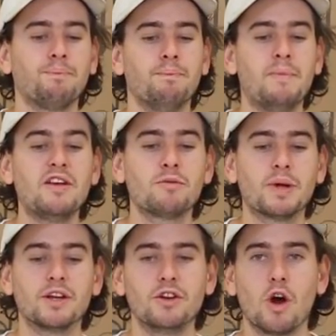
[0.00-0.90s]

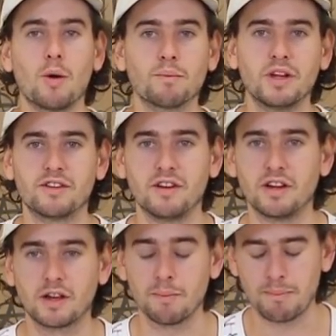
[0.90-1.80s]
measurement, it's in
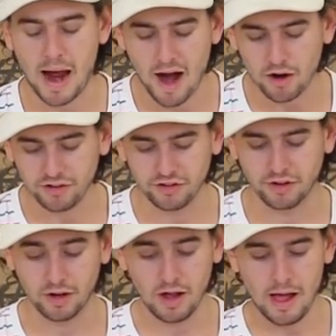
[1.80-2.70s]
a
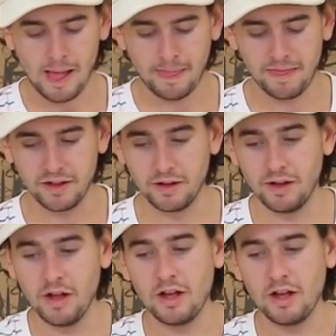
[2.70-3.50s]
comparison, the